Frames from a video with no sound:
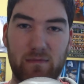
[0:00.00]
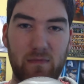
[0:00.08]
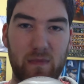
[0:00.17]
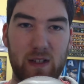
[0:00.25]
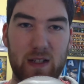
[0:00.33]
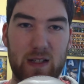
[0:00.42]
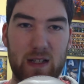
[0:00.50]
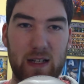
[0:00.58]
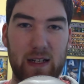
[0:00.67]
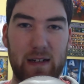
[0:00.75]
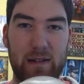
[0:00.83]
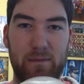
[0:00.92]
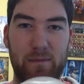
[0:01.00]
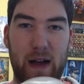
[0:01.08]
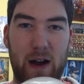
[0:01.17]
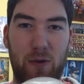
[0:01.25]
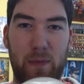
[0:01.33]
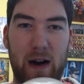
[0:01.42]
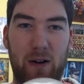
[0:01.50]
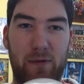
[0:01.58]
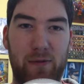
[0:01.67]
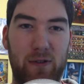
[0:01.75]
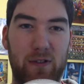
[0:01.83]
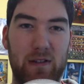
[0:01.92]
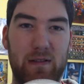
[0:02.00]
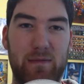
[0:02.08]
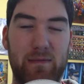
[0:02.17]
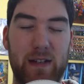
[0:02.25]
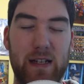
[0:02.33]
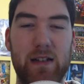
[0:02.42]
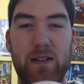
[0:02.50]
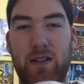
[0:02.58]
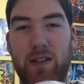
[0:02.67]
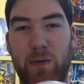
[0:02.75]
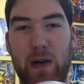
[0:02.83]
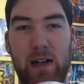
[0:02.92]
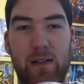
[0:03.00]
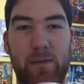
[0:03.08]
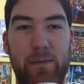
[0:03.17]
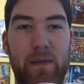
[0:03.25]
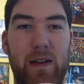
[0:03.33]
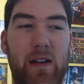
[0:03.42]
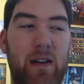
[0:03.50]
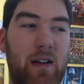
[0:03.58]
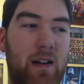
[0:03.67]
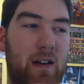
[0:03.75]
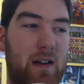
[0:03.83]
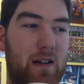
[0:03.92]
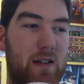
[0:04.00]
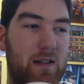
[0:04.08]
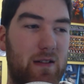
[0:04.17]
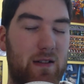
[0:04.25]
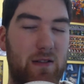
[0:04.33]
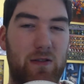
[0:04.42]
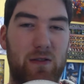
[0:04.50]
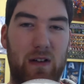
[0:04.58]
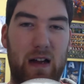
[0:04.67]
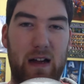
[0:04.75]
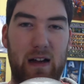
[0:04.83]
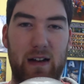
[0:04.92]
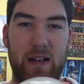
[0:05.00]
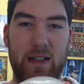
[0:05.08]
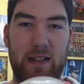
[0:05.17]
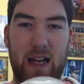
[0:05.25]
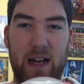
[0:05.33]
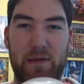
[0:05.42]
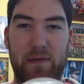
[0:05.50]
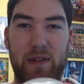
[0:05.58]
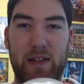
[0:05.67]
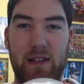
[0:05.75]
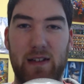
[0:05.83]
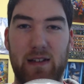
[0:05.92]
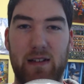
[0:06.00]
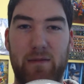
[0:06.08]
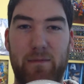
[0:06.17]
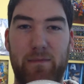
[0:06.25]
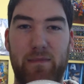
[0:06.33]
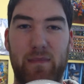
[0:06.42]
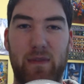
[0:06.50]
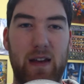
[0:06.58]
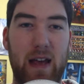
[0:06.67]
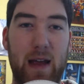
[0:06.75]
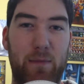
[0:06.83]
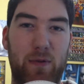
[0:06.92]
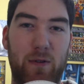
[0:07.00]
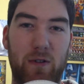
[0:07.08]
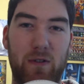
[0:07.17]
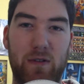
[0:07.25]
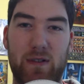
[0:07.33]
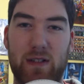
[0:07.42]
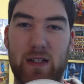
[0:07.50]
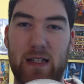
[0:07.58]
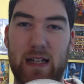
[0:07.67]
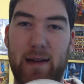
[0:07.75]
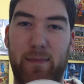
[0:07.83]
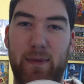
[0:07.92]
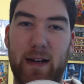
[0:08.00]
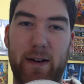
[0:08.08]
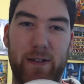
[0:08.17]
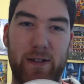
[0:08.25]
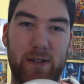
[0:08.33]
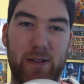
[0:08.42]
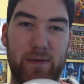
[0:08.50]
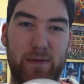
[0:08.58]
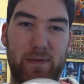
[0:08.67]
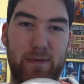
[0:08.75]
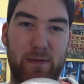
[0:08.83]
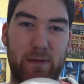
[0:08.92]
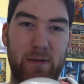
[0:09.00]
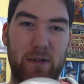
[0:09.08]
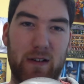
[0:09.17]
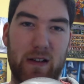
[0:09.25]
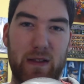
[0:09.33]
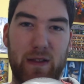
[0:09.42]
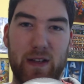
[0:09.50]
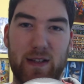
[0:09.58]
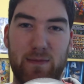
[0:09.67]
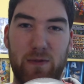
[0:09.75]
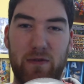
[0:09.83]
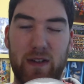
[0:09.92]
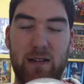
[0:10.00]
seeing how powerful he is as well. So he's kind of the emperor type character for this movie.